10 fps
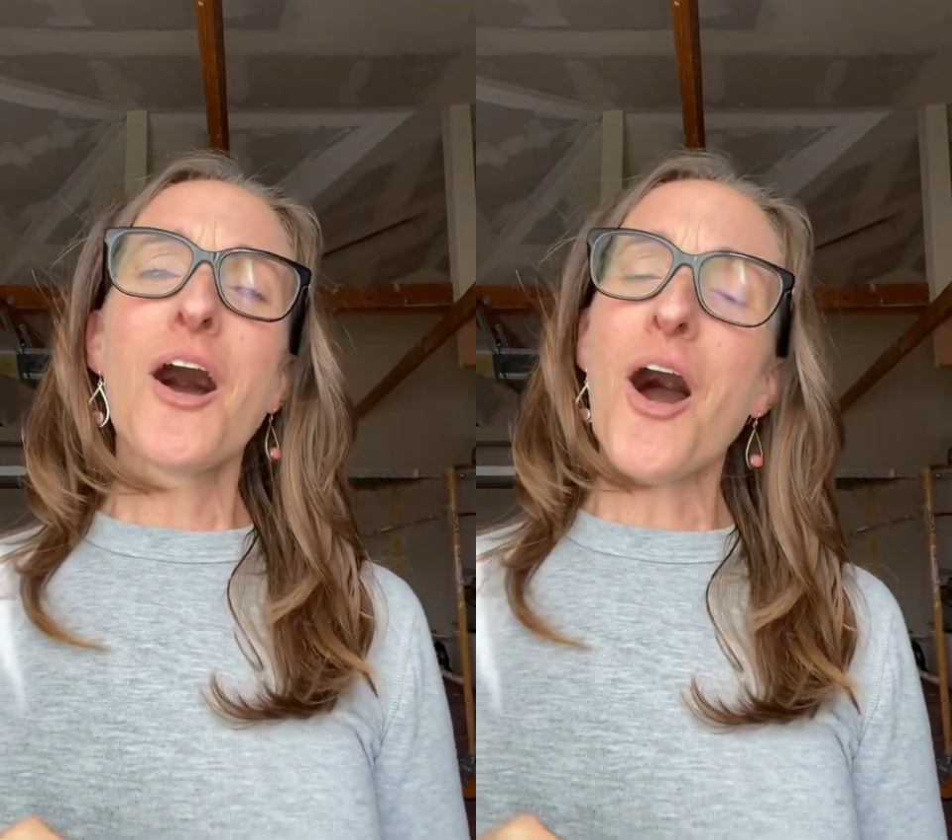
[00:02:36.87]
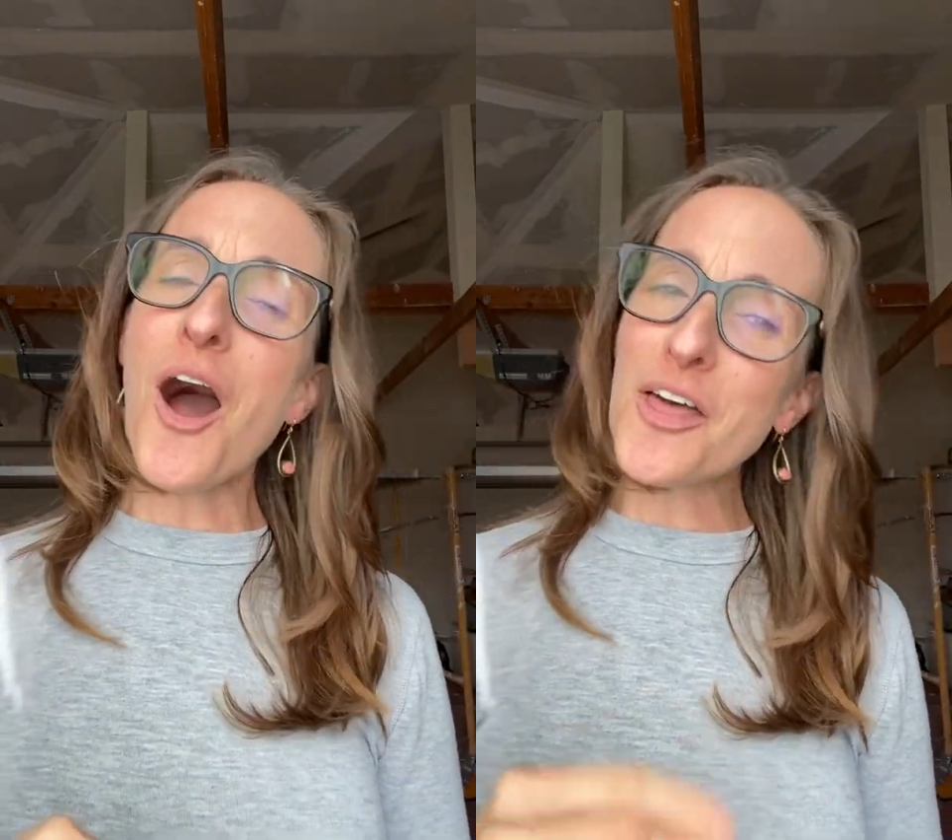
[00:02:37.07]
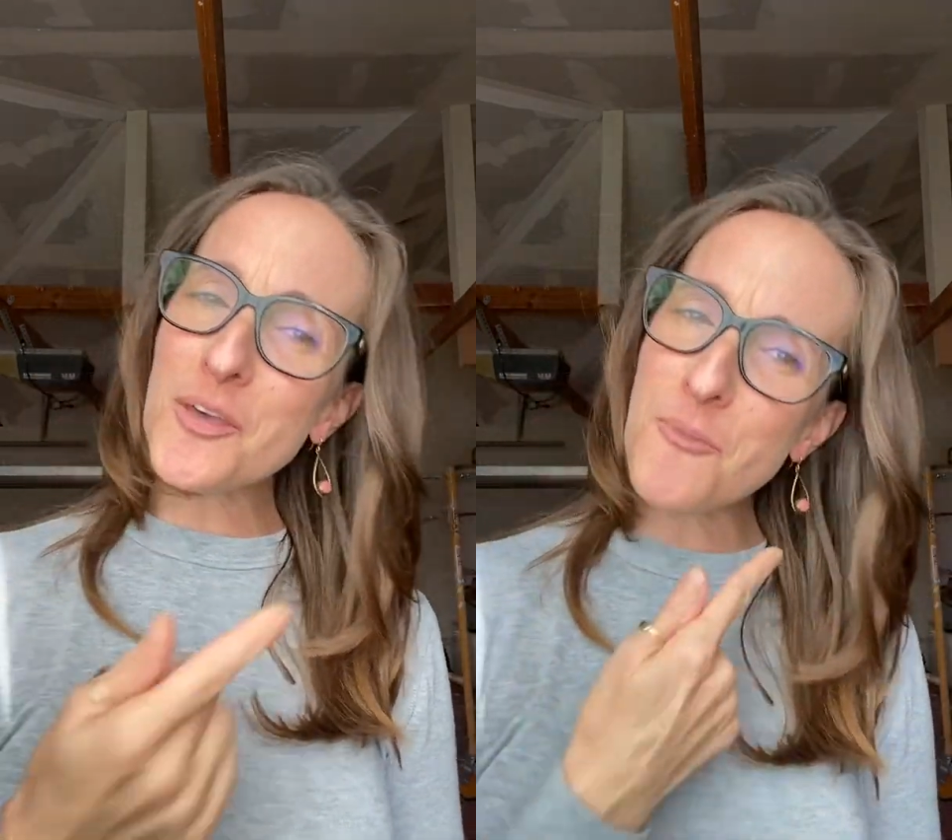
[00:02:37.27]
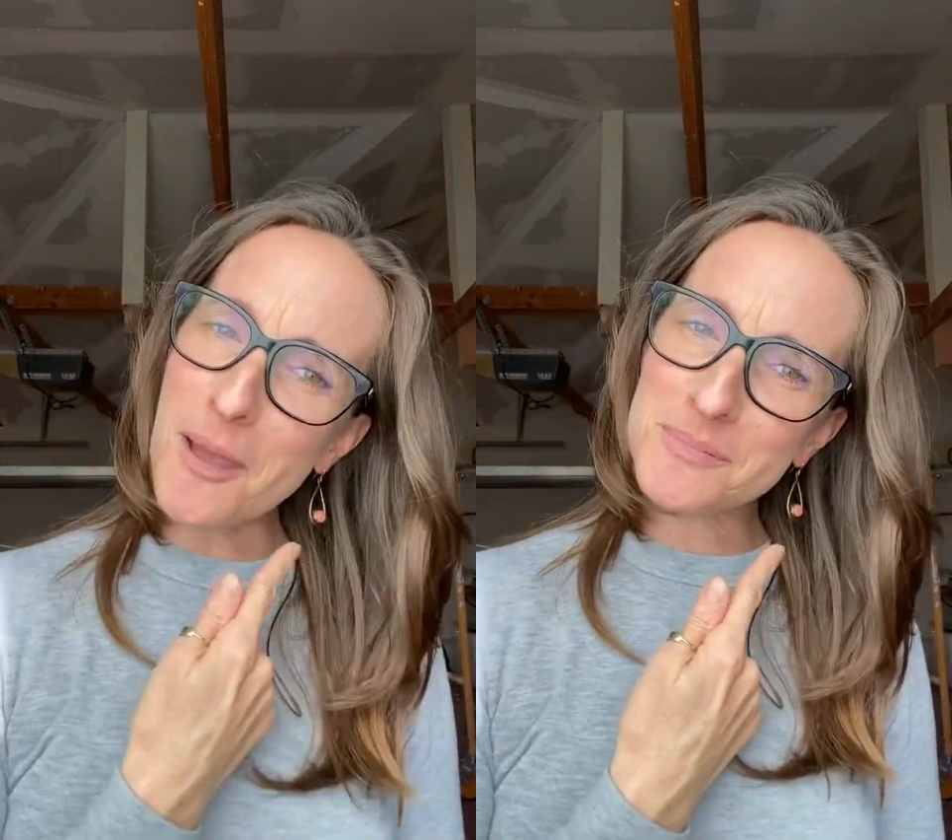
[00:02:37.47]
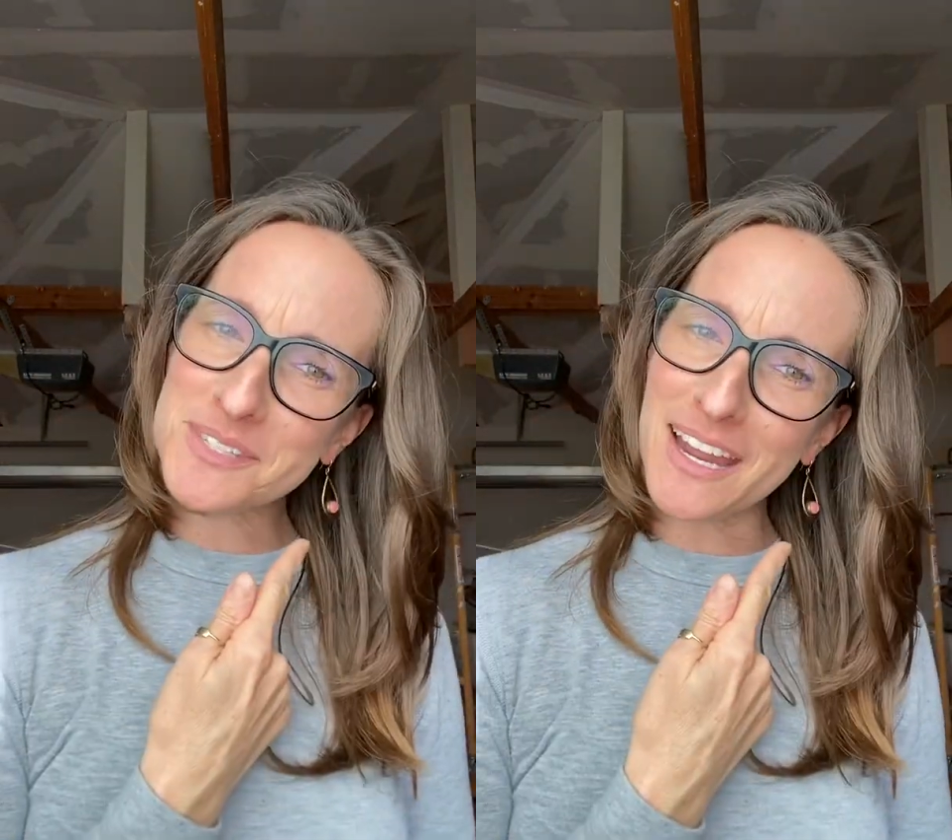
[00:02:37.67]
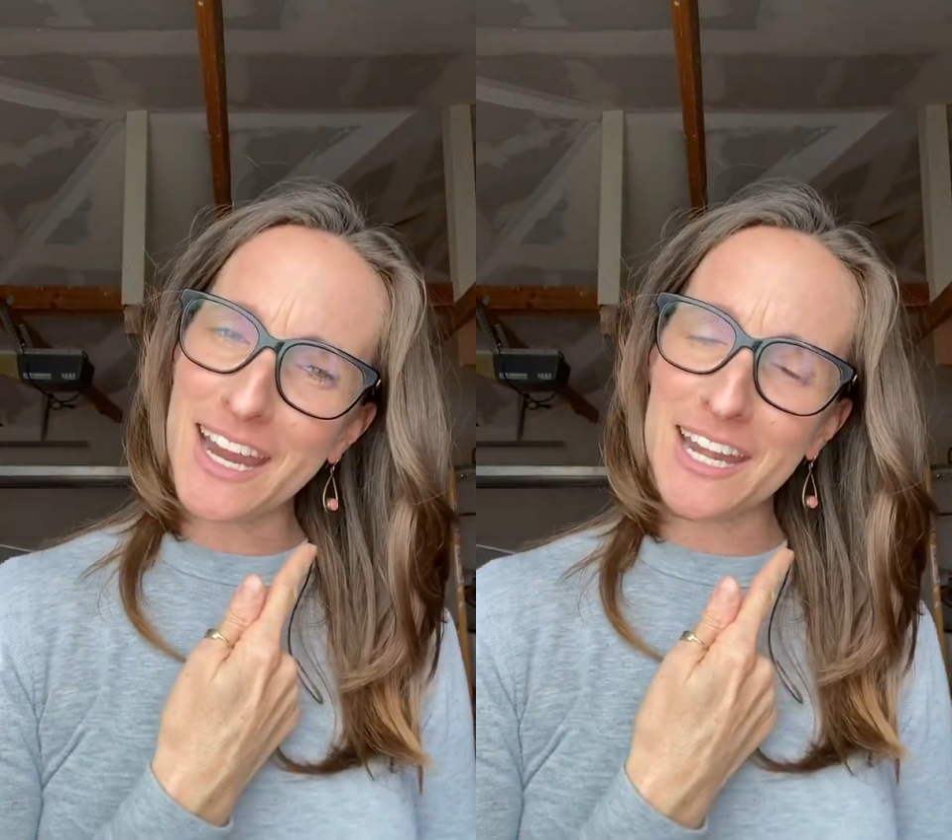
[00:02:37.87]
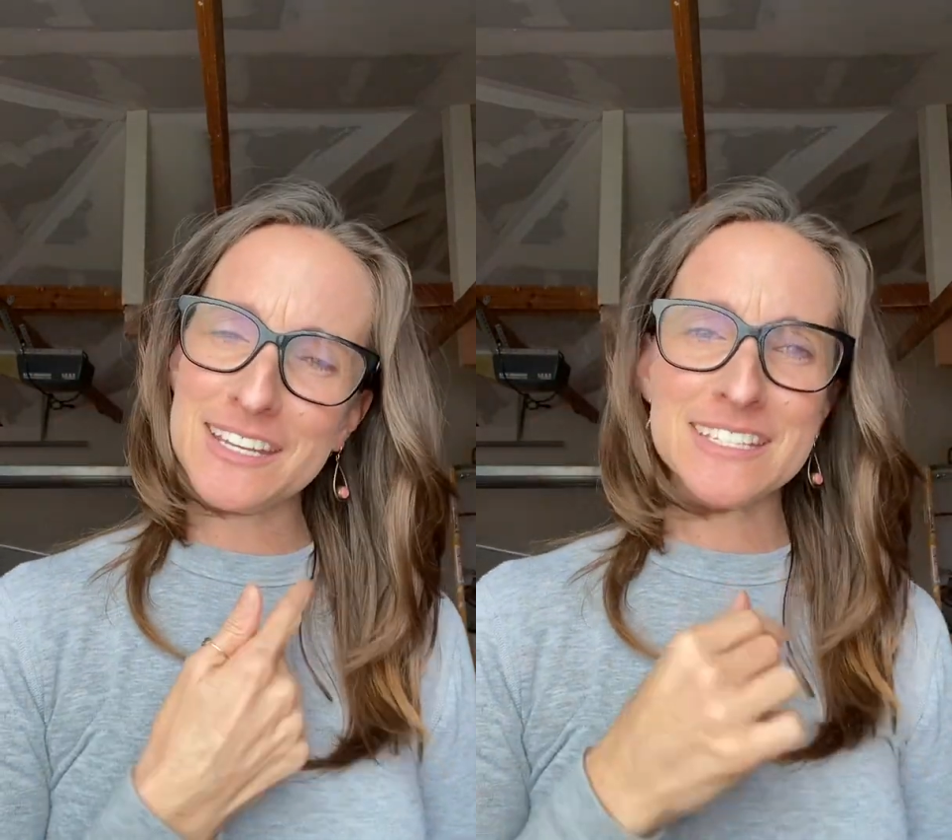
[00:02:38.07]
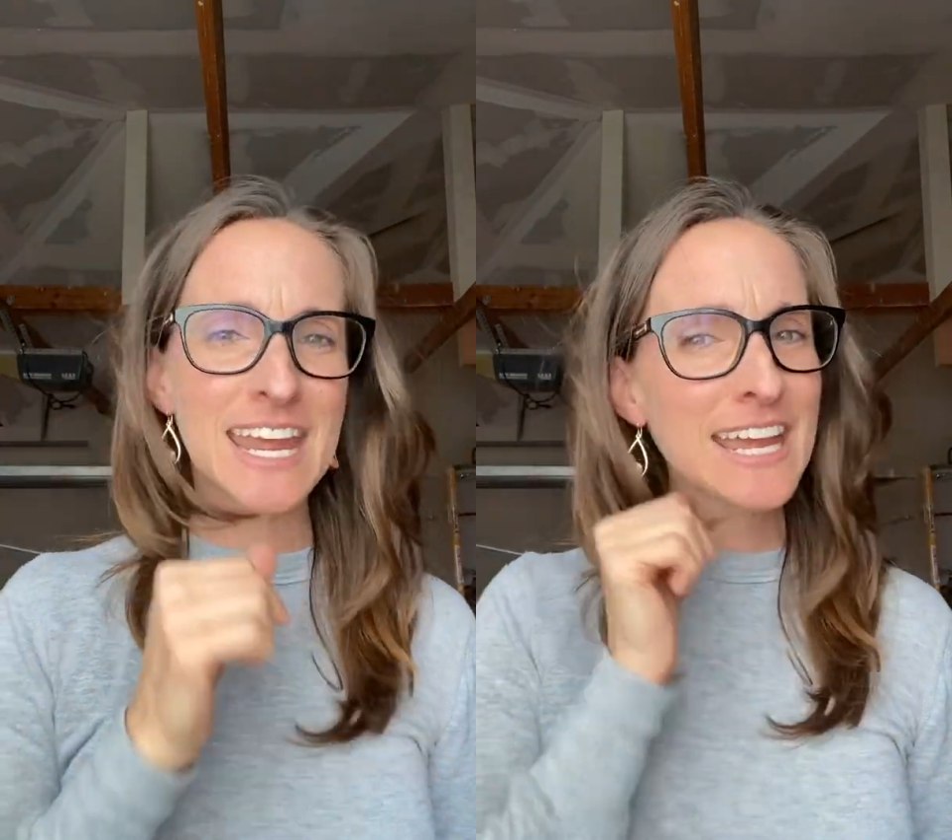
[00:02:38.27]
on the
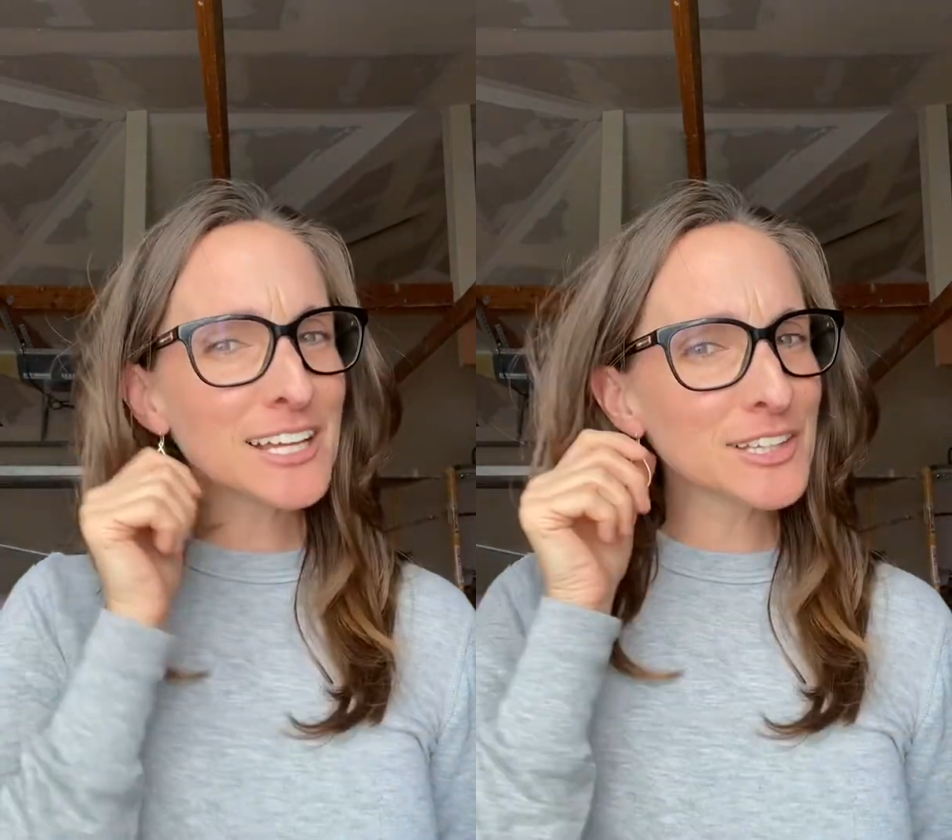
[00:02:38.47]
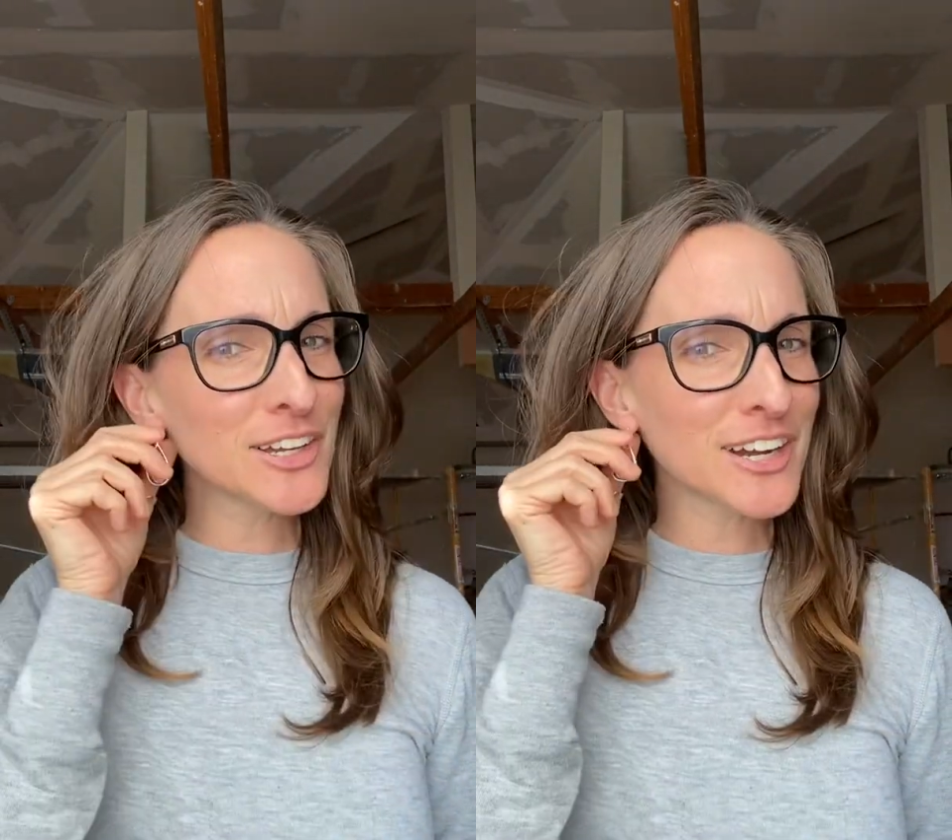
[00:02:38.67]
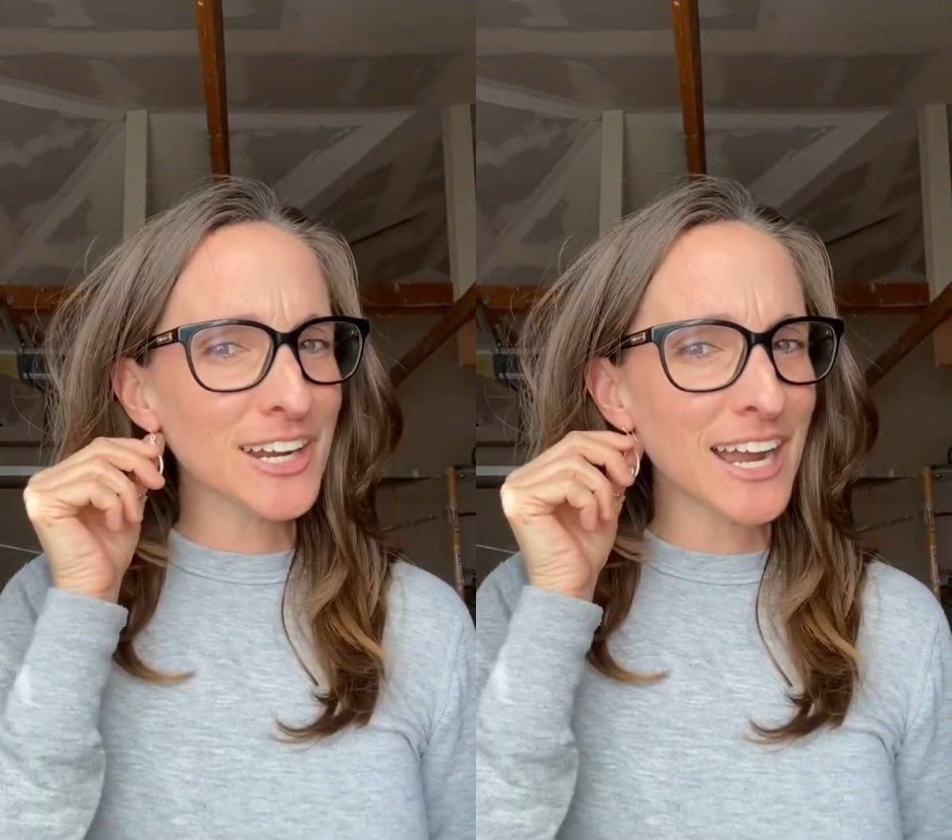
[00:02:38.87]
website, take a look.